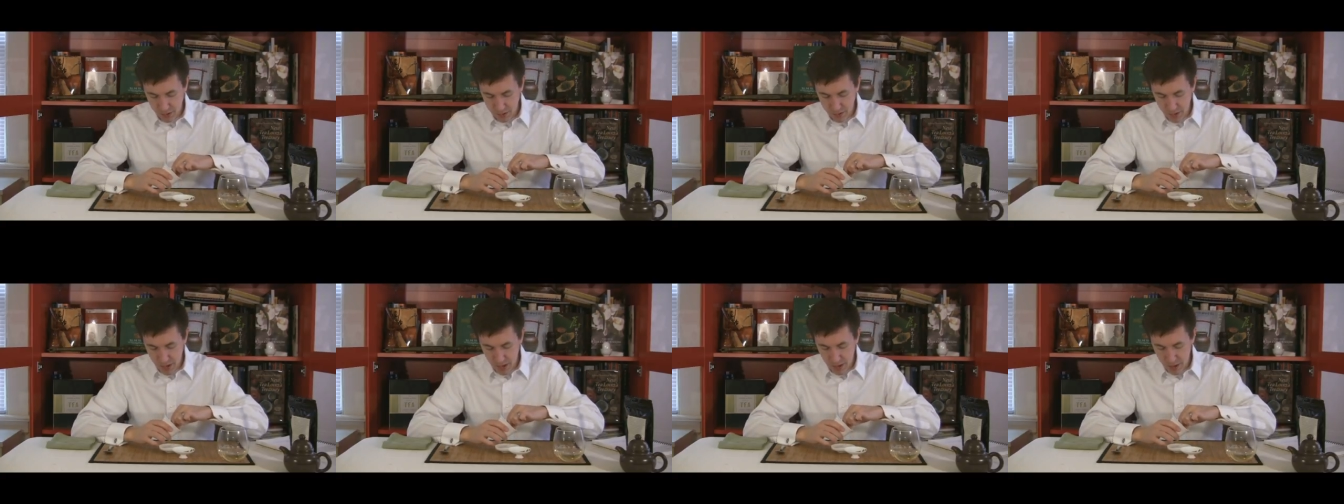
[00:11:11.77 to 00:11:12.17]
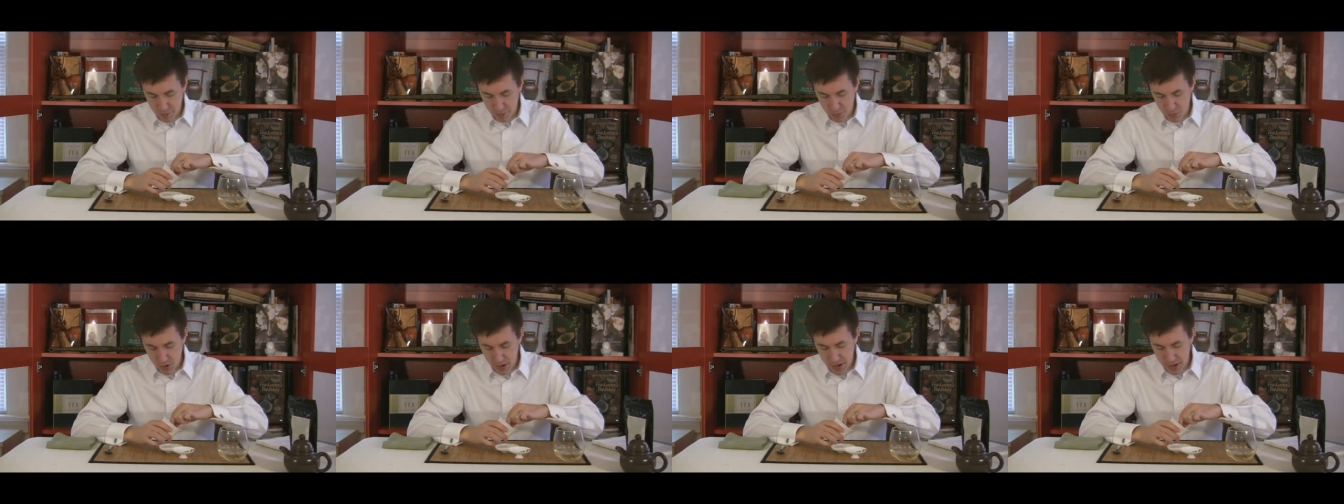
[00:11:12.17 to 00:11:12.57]
they
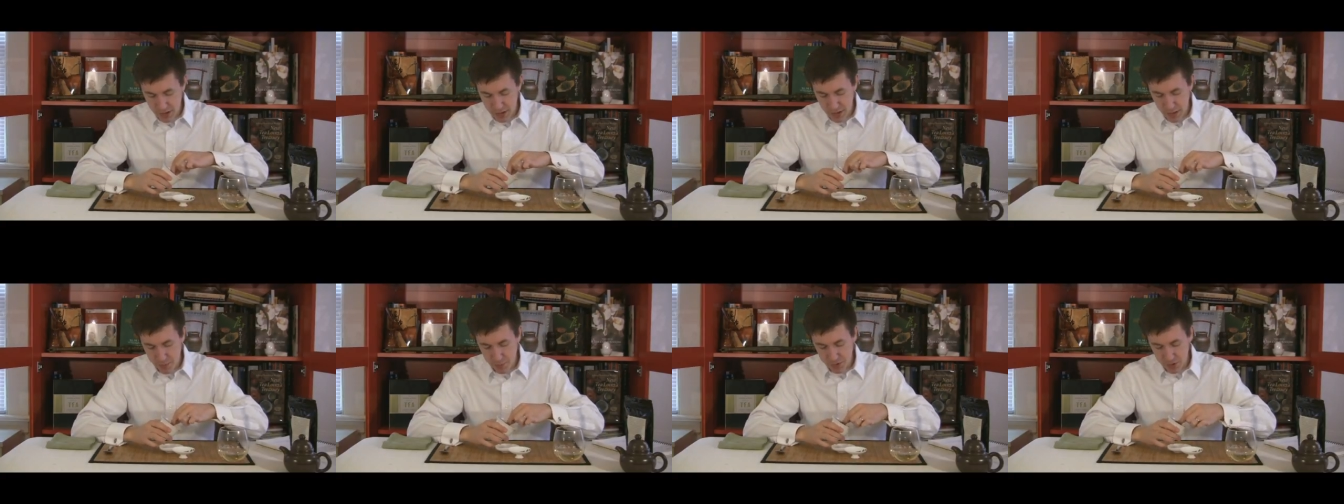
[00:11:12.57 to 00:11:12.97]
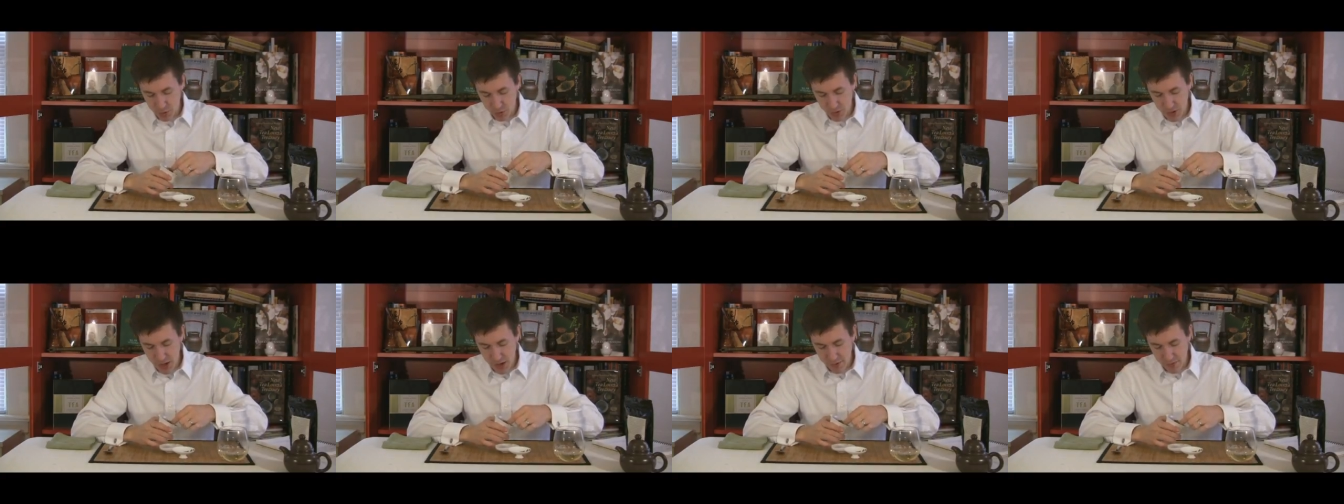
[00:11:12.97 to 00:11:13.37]
have brightened up into
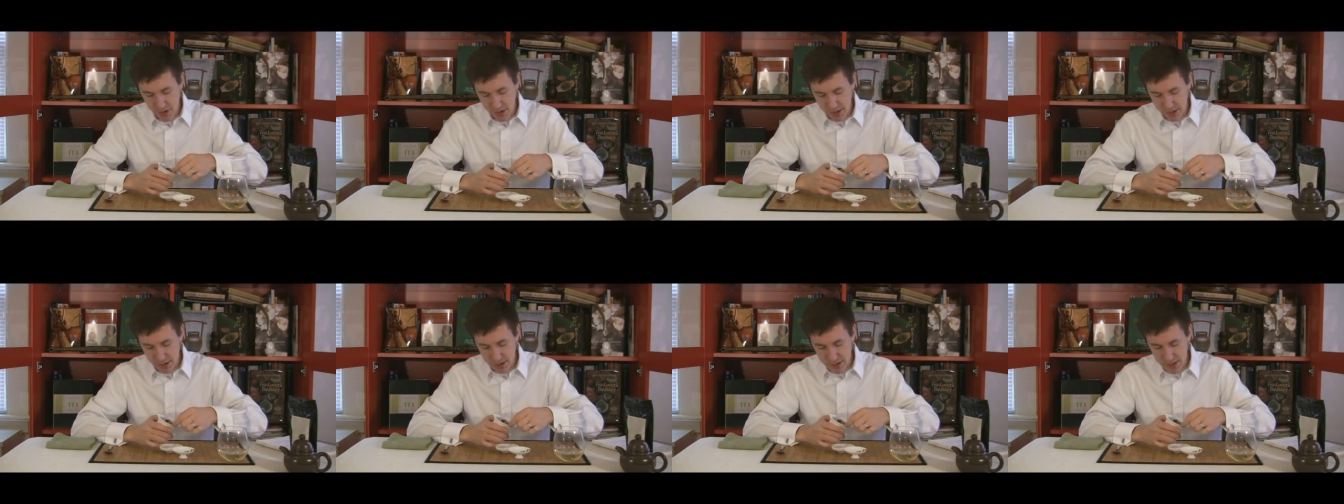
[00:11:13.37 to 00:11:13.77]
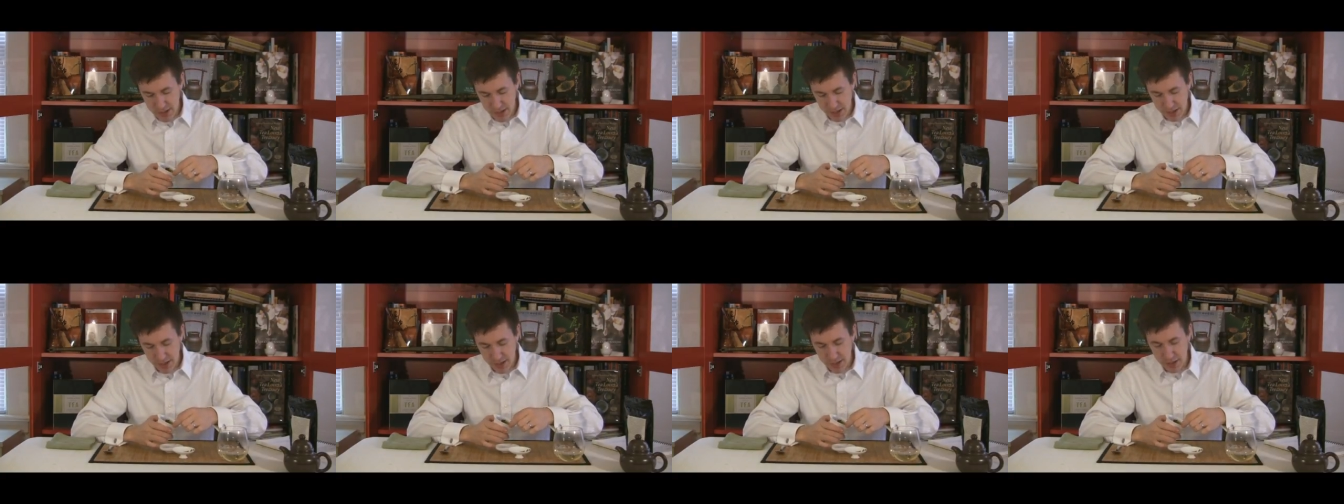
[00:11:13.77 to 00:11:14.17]
kind of like a
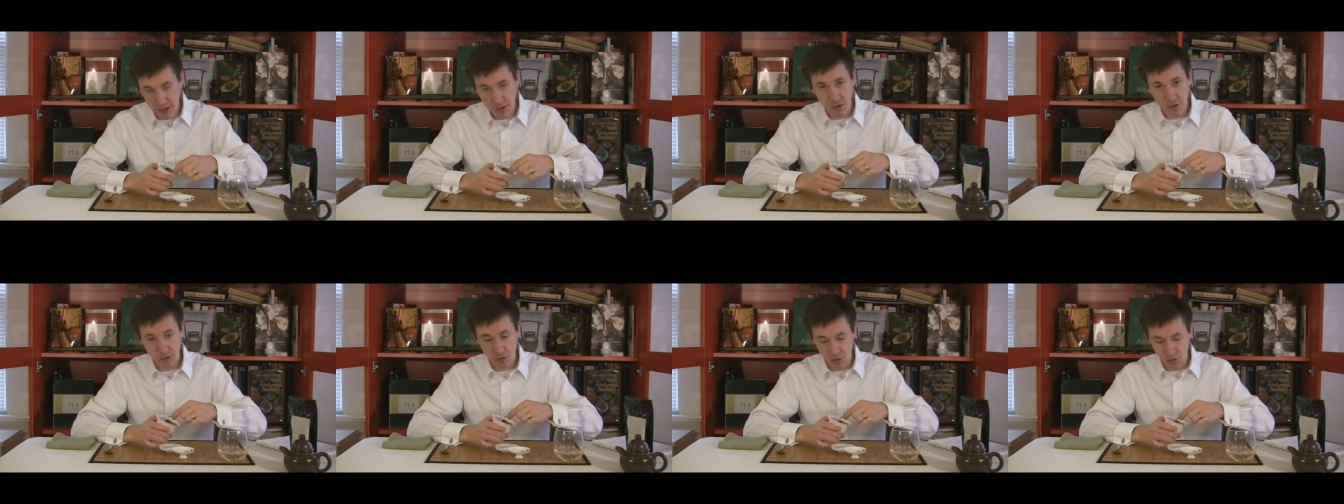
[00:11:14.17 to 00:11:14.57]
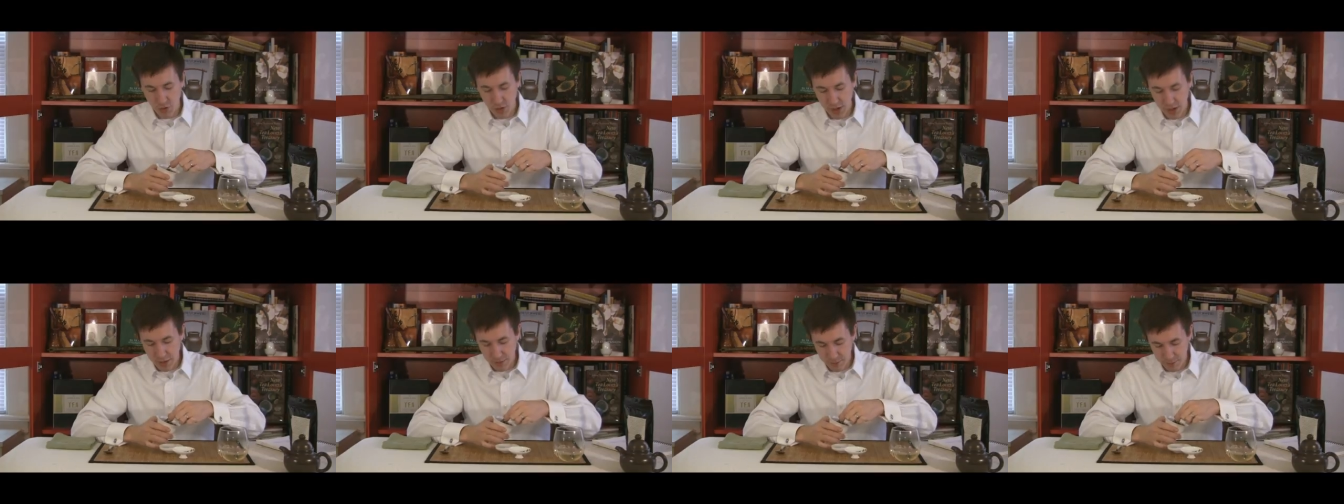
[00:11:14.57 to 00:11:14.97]
Kelly
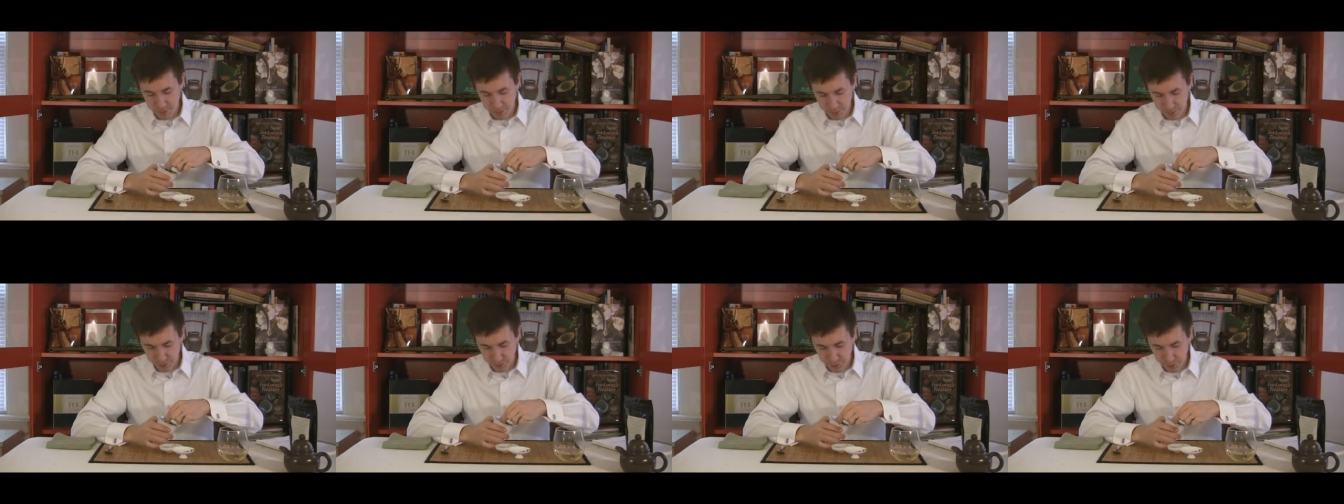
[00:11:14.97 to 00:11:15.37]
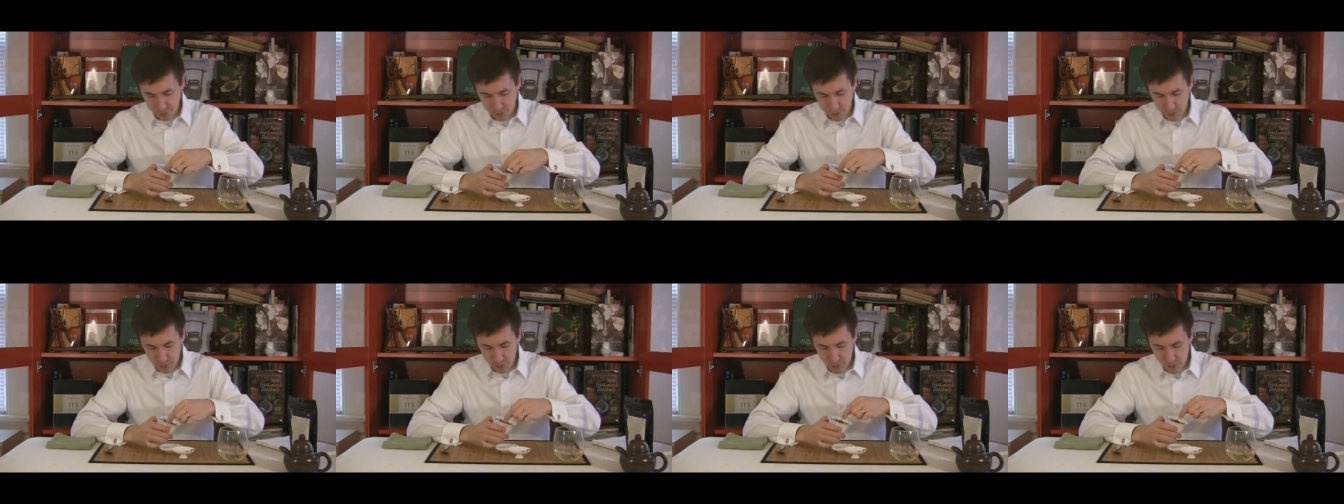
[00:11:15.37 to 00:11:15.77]
green.
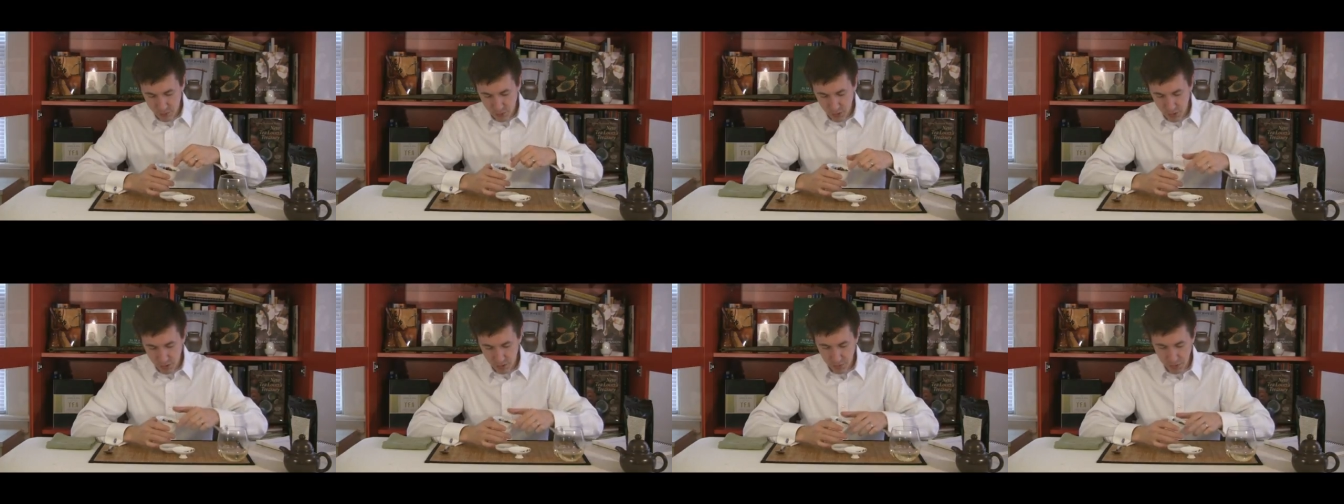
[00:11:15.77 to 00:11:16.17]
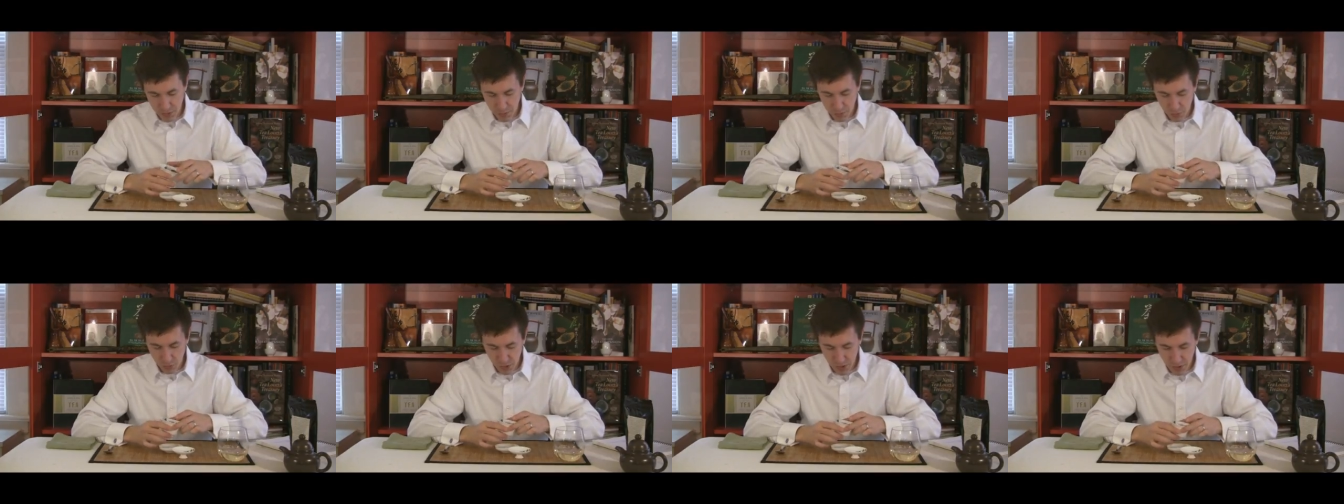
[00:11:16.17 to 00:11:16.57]
Let me
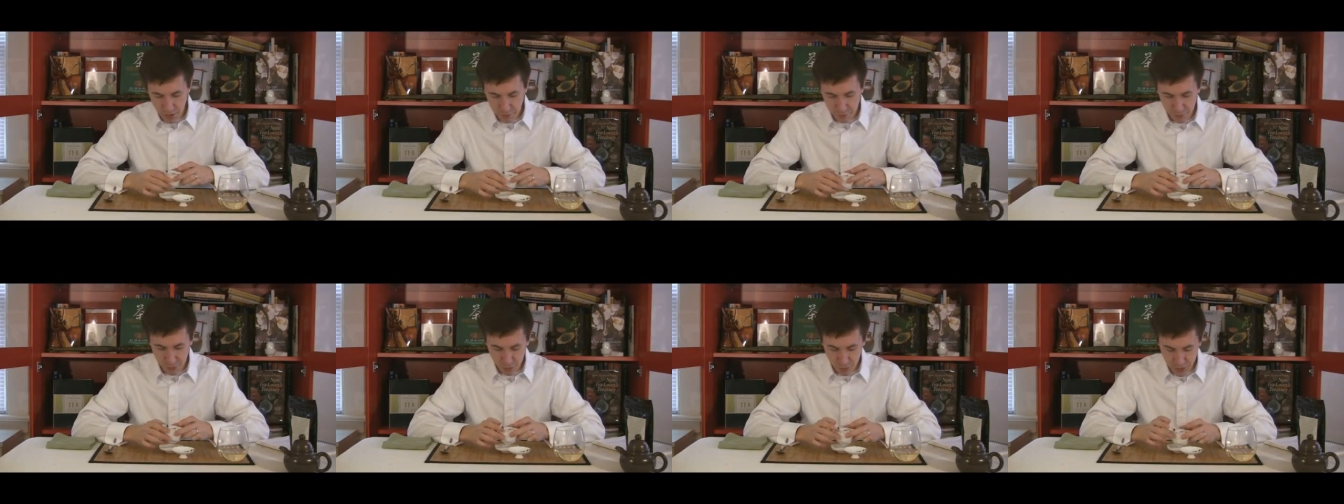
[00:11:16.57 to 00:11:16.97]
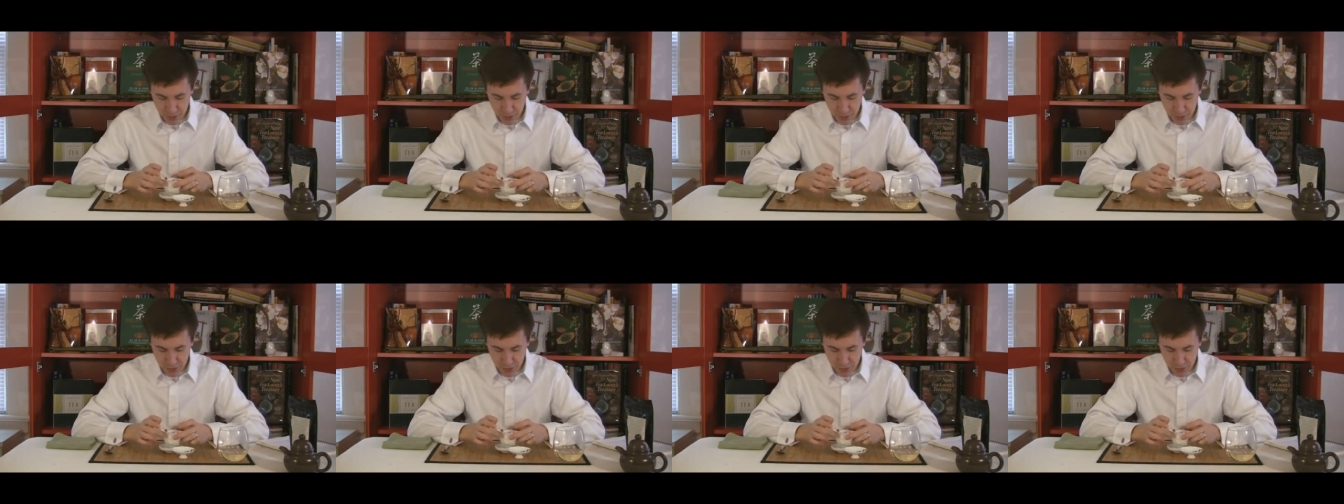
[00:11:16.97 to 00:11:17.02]
pull out a few of